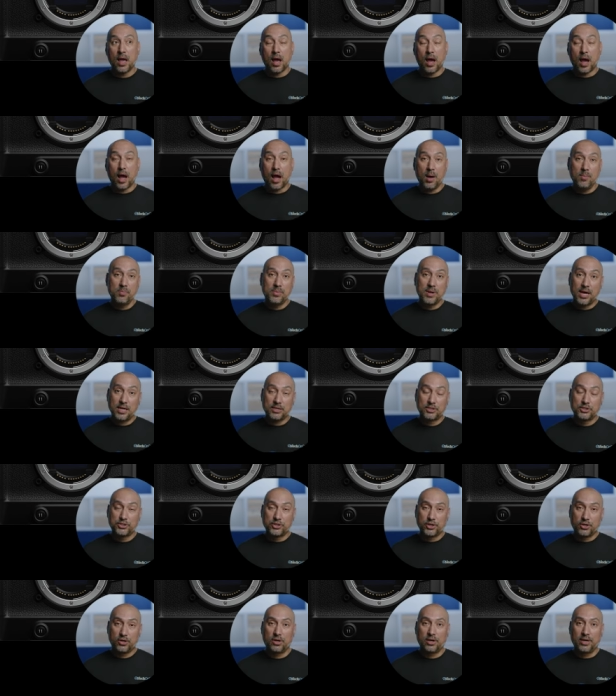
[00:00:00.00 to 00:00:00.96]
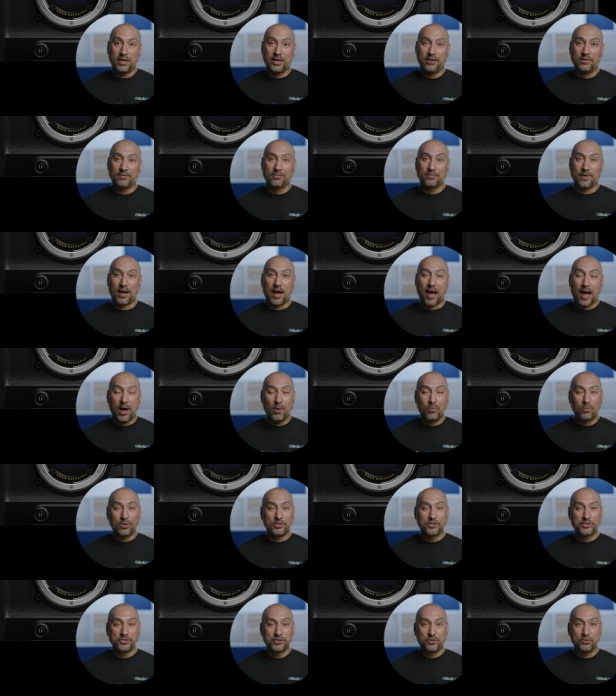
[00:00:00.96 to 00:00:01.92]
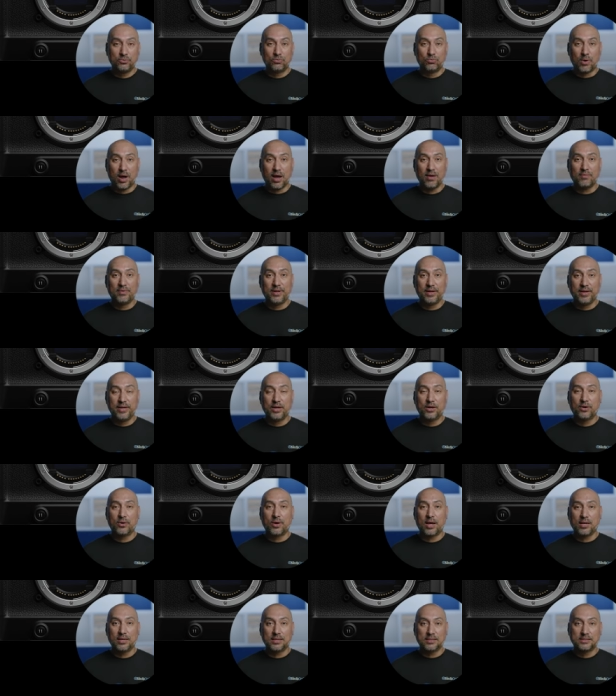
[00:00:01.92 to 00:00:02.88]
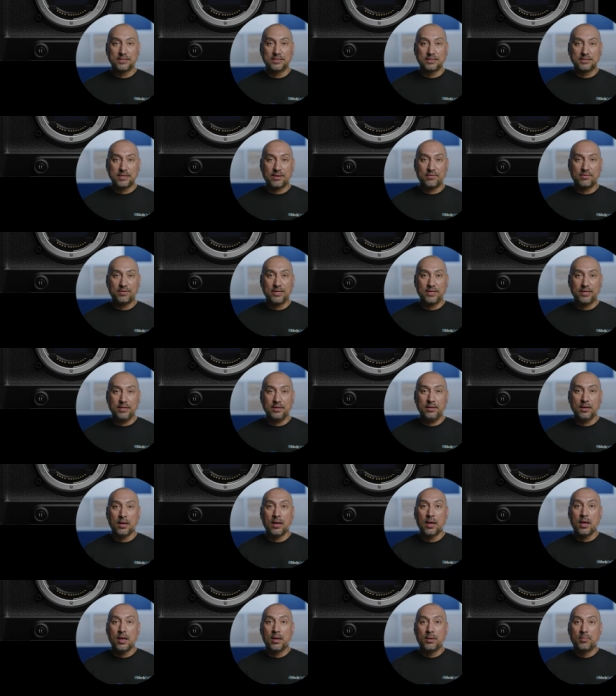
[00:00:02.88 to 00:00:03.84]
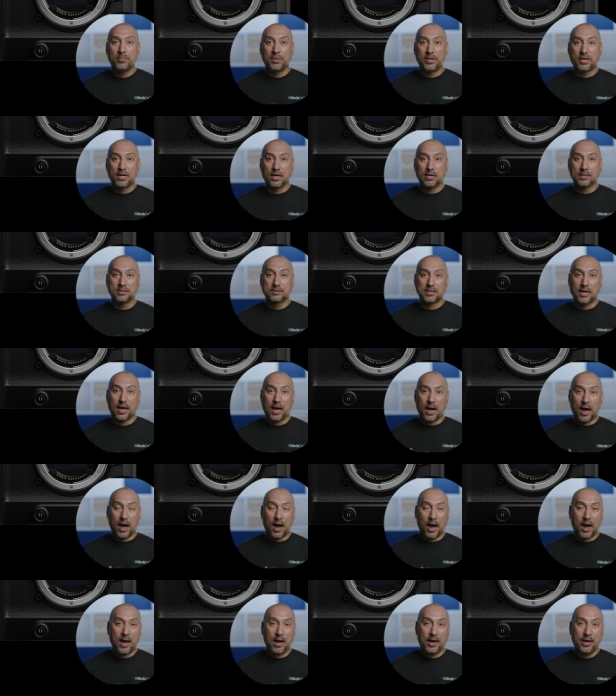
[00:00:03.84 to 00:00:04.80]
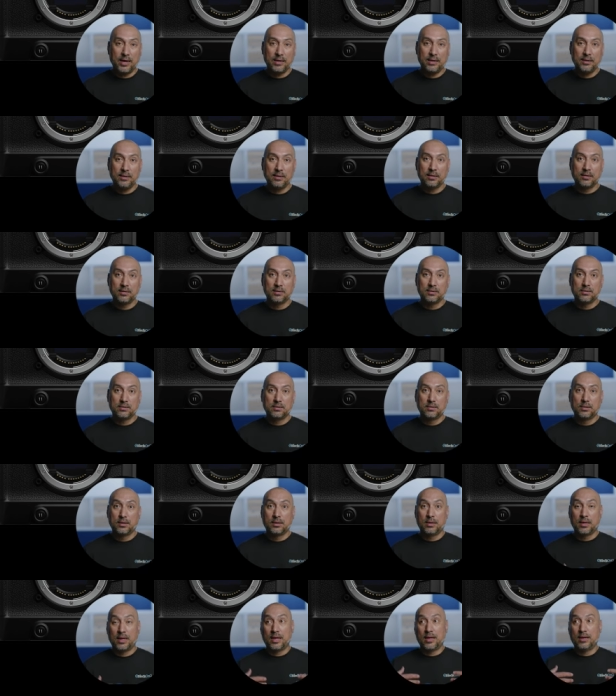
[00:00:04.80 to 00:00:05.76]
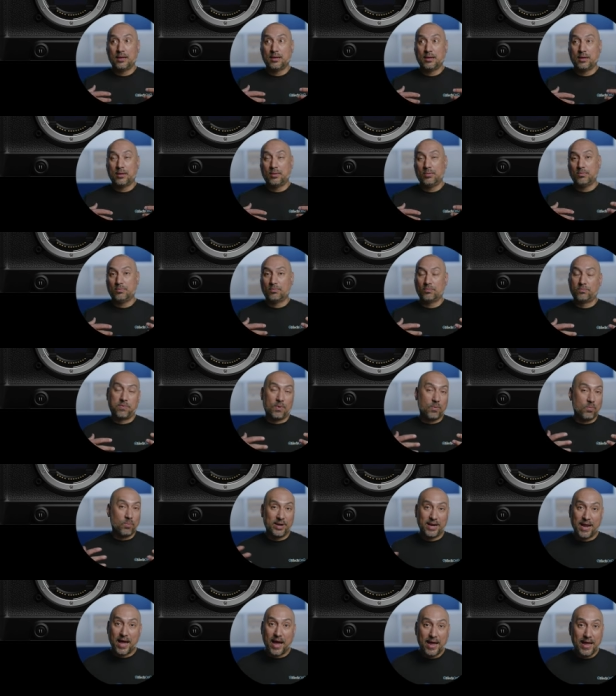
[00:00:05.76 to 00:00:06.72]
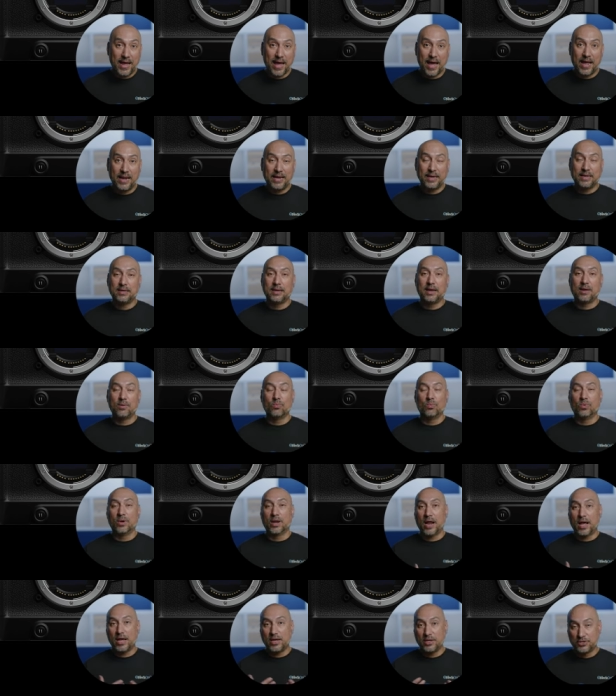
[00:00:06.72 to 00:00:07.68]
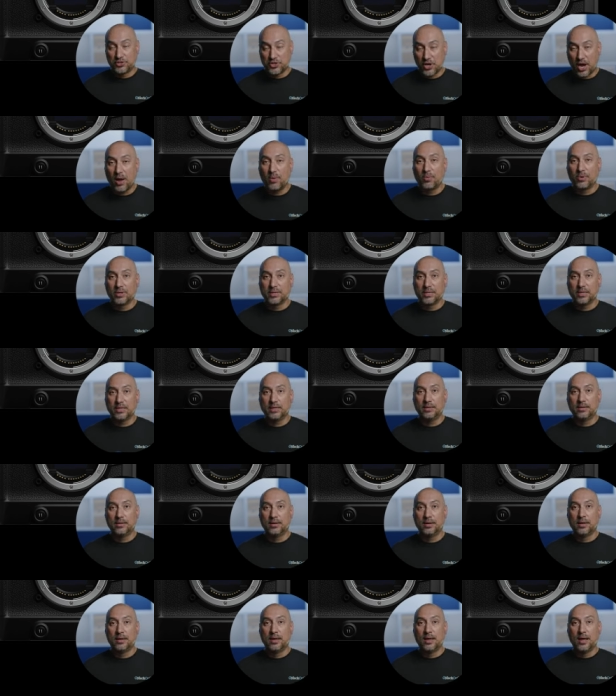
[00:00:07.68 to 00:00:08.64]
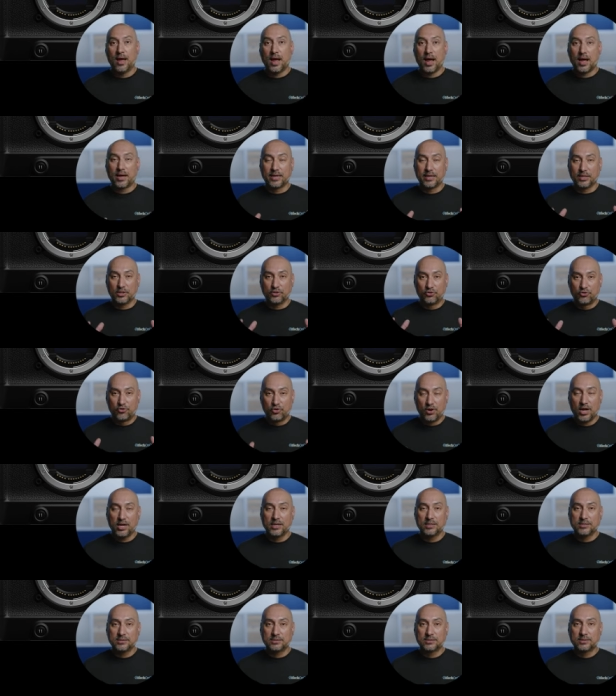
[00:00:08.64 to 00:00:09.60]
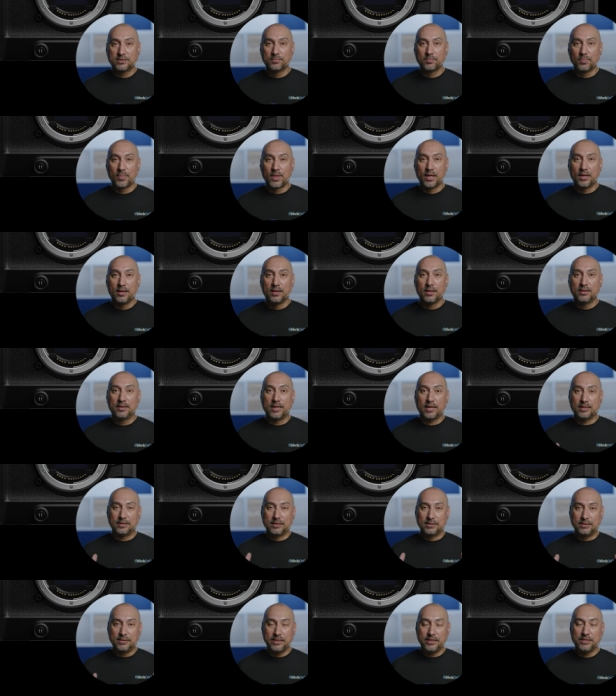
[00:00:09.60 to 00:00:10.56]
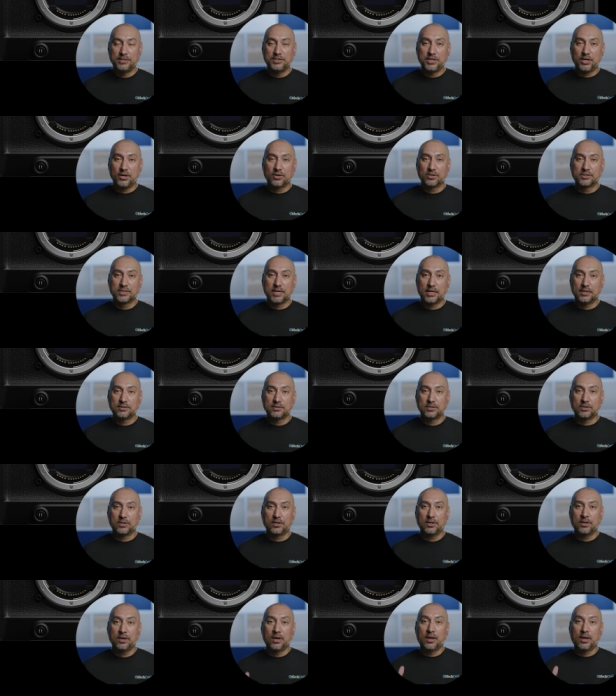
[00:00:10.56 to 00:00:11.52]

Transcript: I'm not sure if I would shoot raw video on the C70 because from when I had it and what I shot with it, I can trust that the DGO sensor